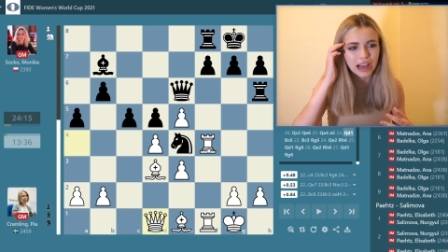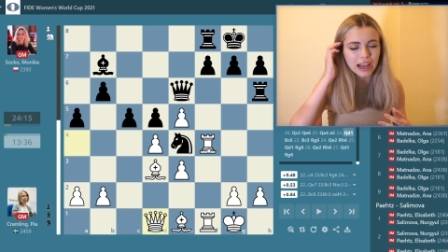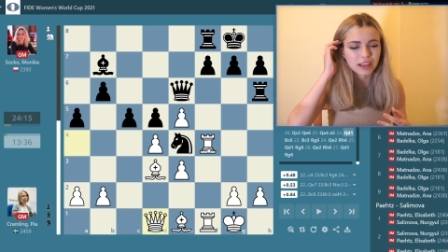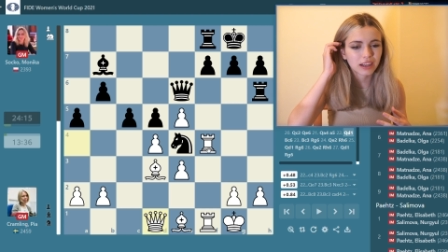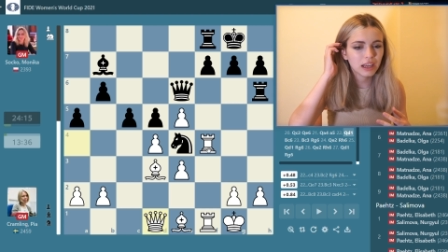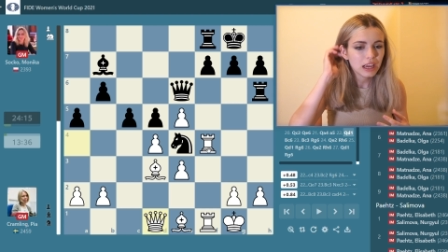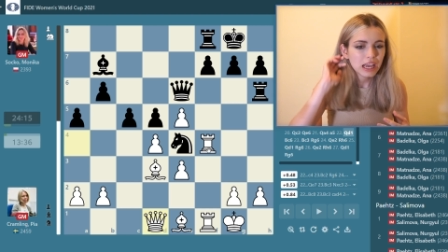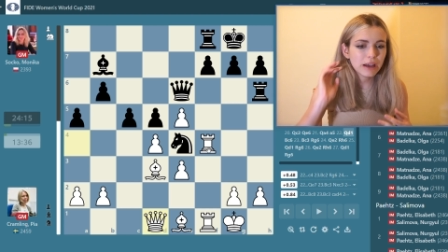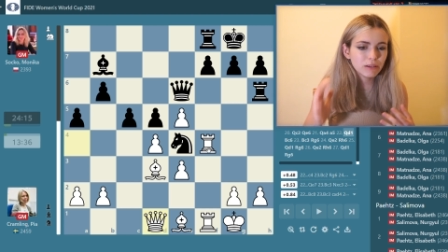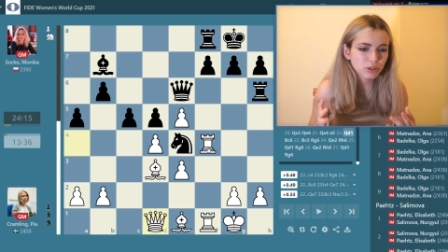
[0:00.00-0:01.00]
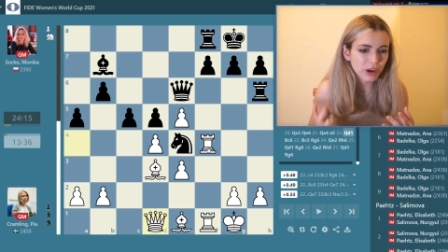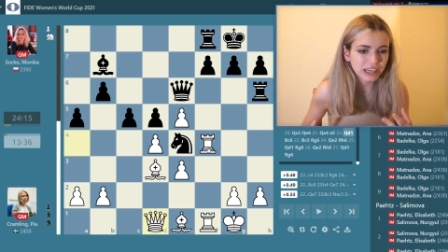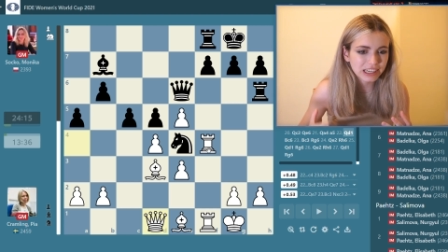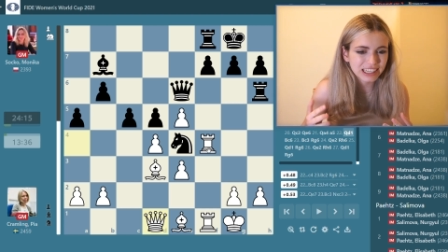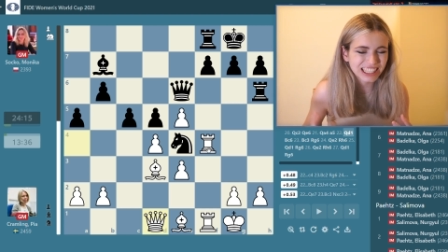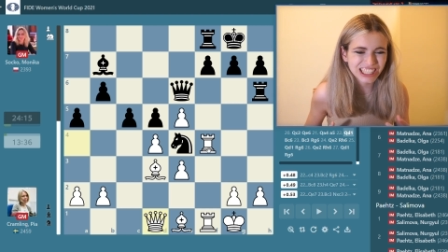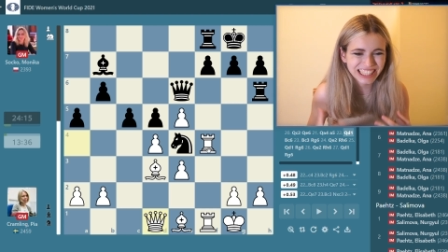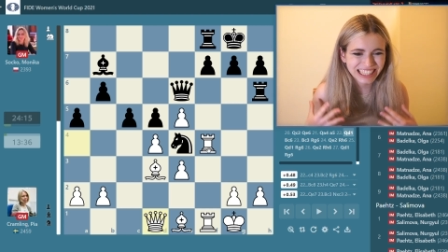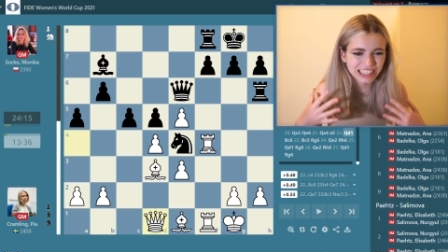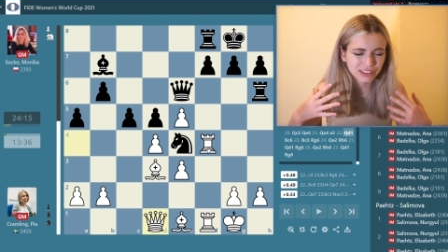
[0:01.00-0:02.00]
and it was quite clear that
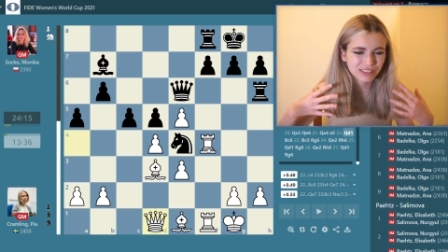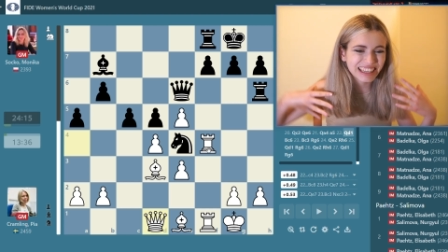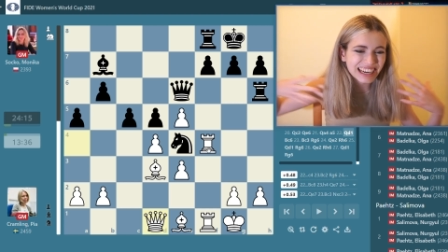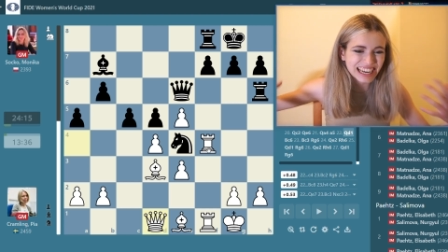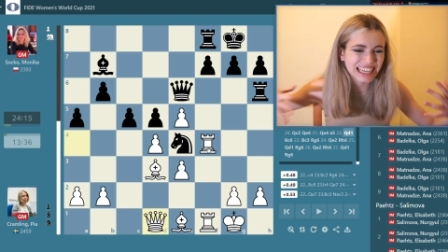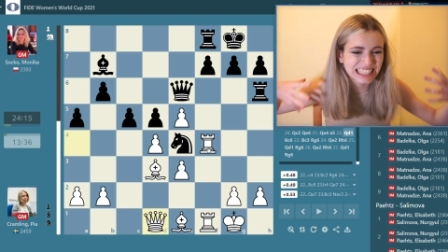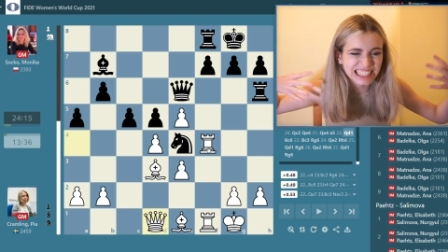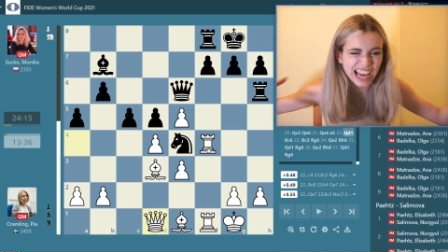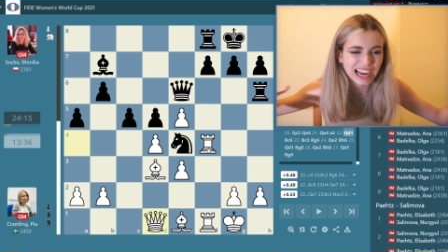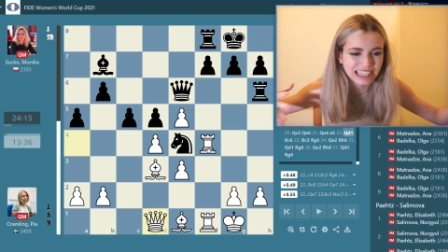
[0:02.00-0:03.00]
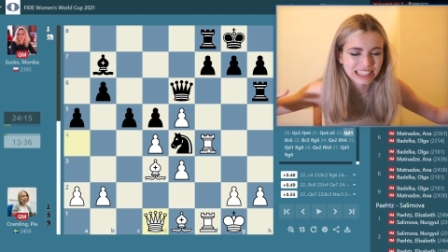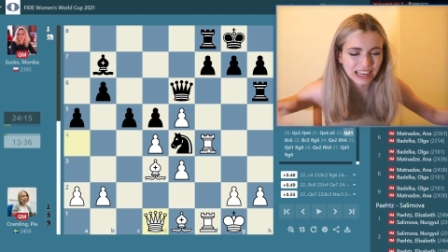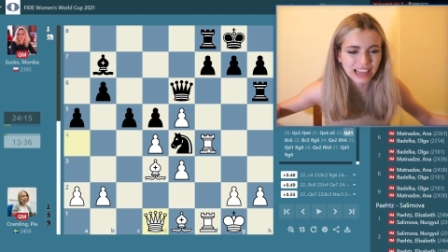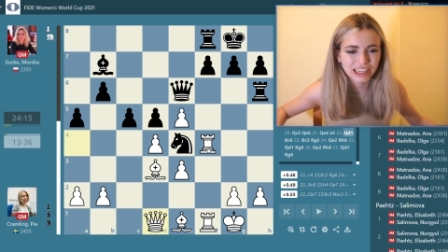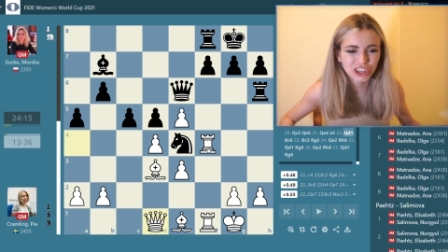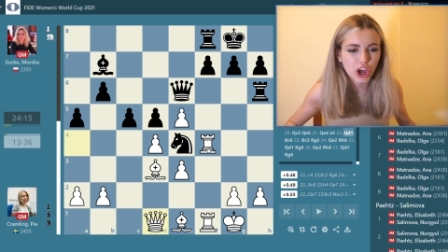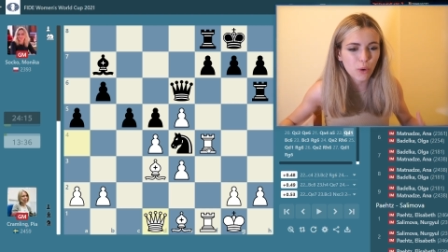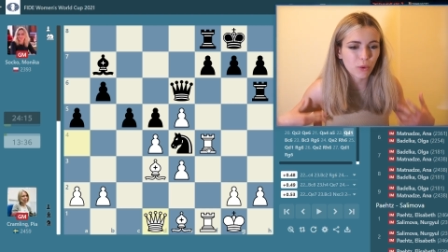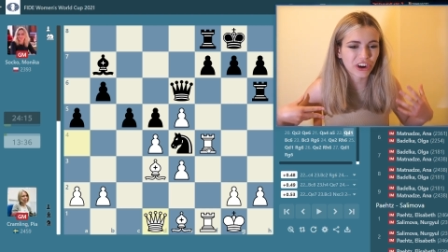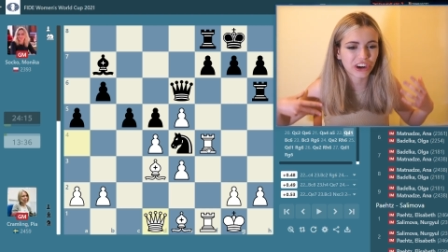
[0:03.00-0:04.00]
she didn't exactly know
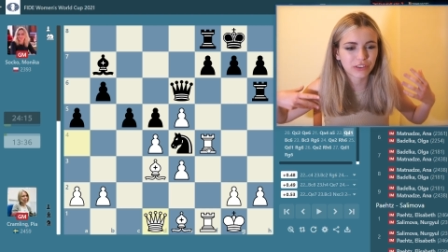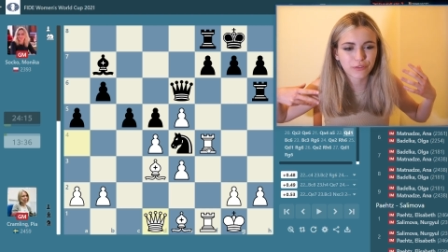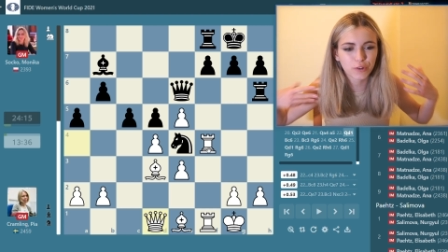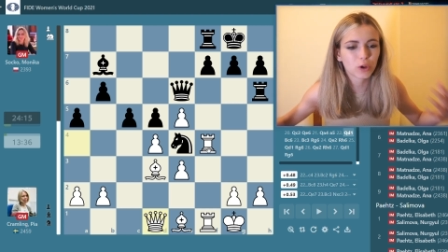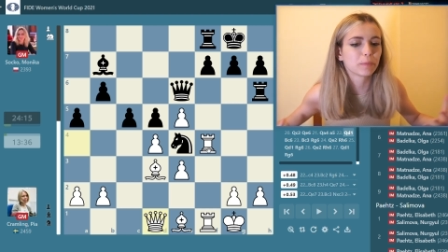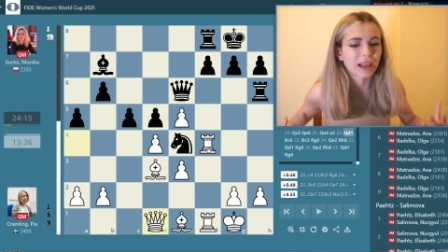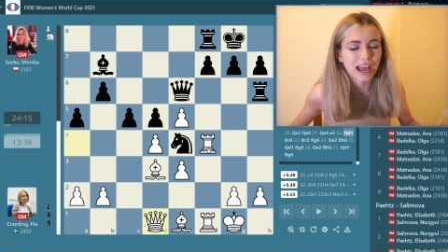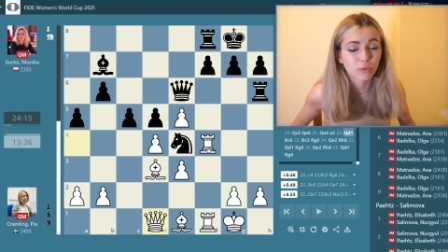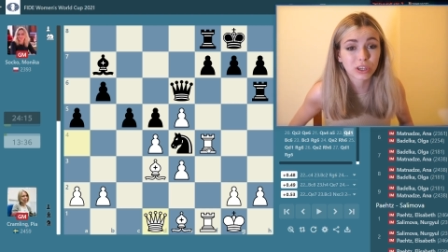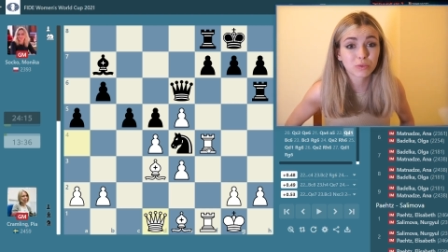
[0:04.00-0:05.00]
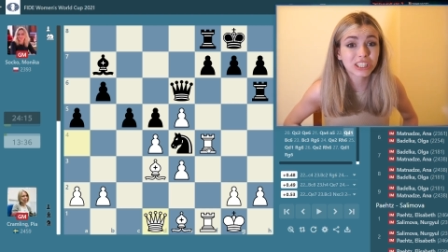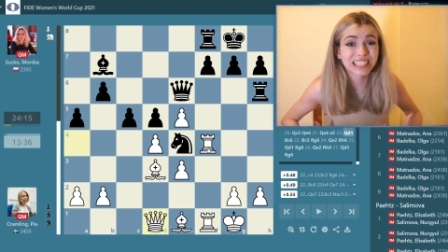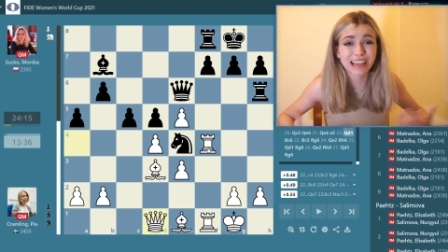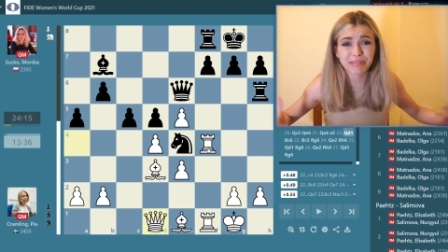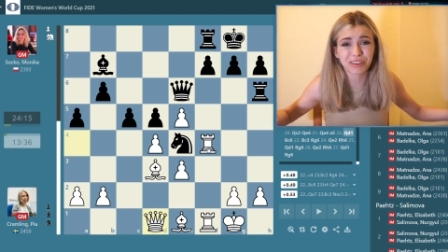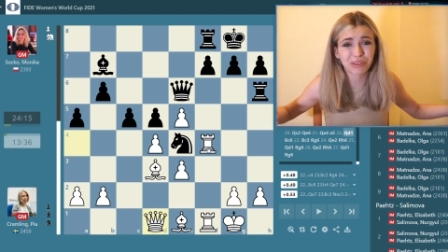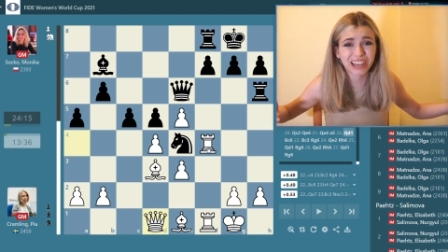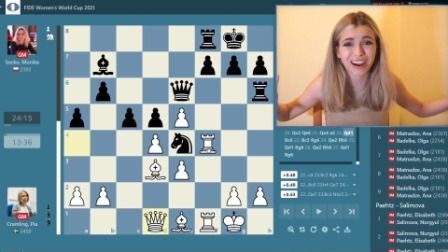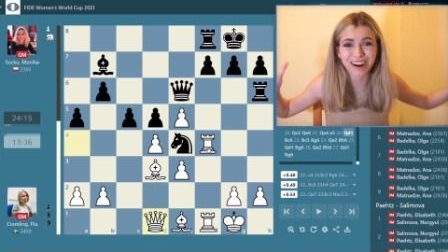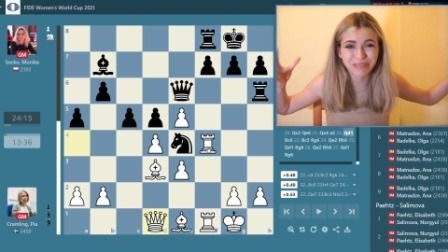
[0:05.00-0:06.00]
what her full plan was, which is something really
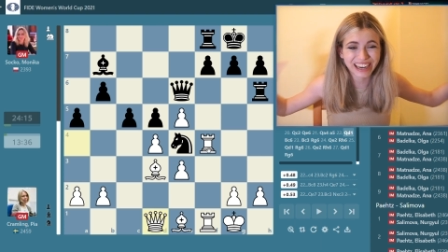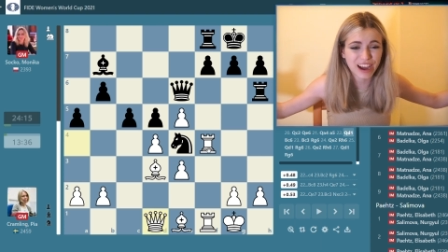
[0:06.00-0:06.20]
common.